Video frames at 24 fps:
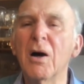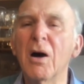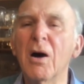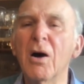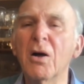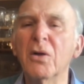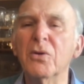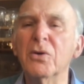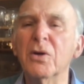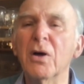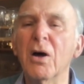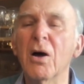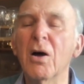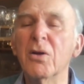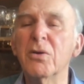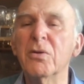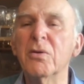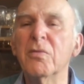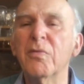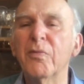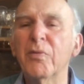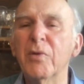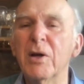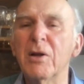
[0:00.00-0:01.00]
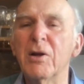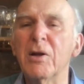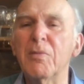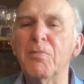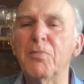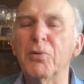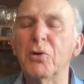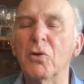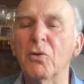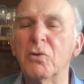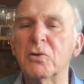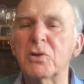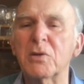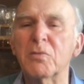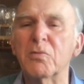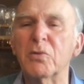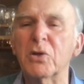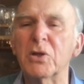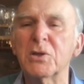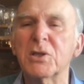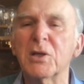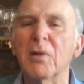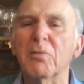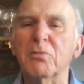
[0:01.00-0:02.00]
on fairly
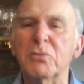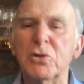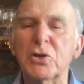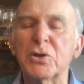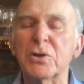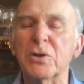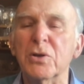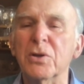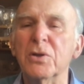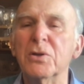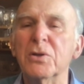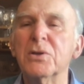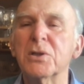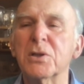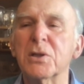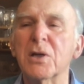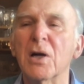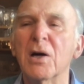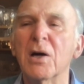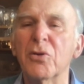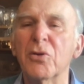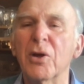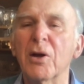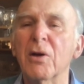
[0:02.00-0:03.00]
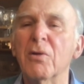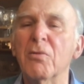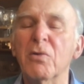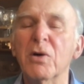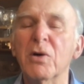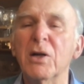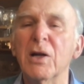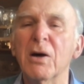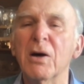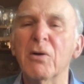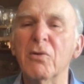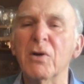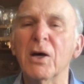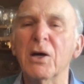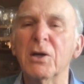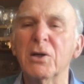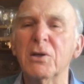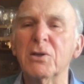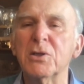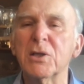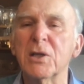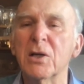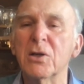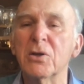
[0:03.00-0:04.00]
plausible assumptions, I think we're now
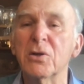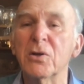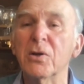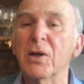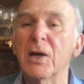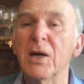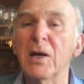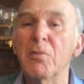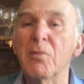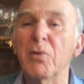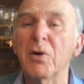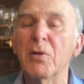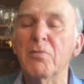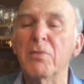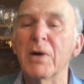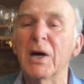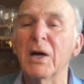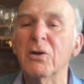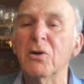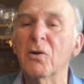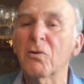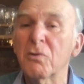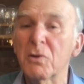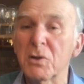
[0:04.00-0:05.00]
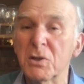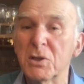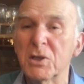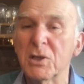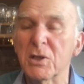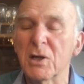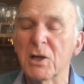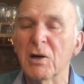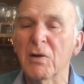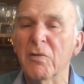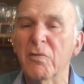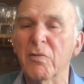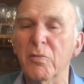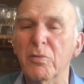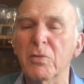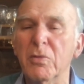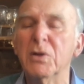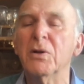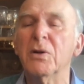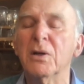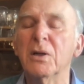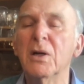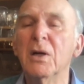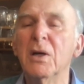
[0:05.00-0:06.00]
likely to get a Labour minority
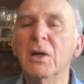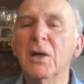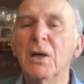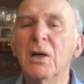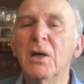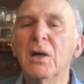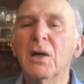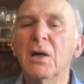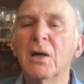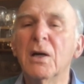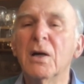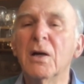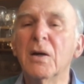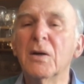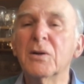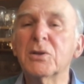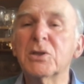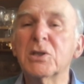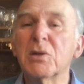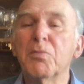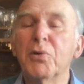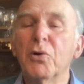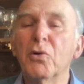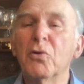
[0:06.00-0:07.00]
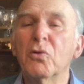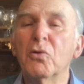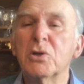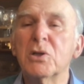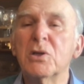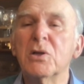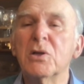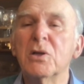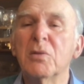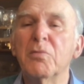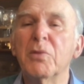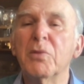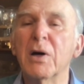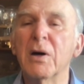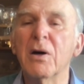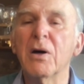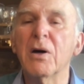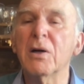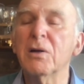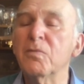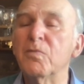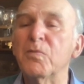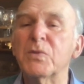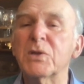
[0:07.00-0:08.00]
government supported
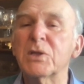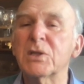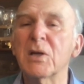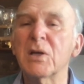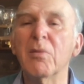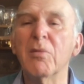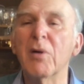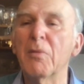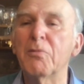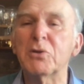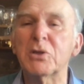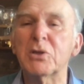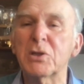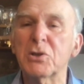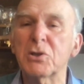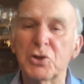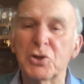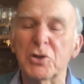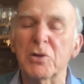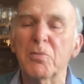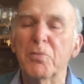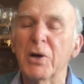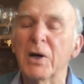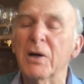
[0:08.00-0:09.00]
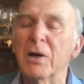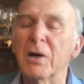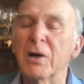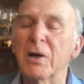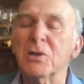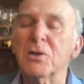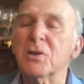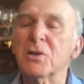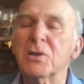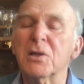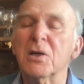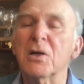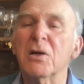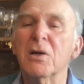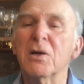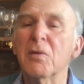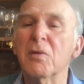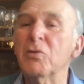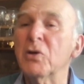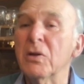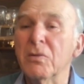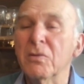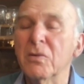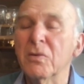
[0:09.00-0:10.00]
by some opposition parties. I
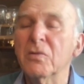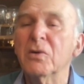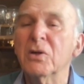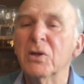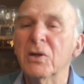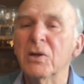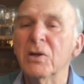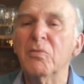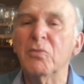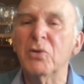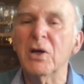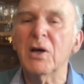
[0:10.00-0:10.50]
mean, the Lib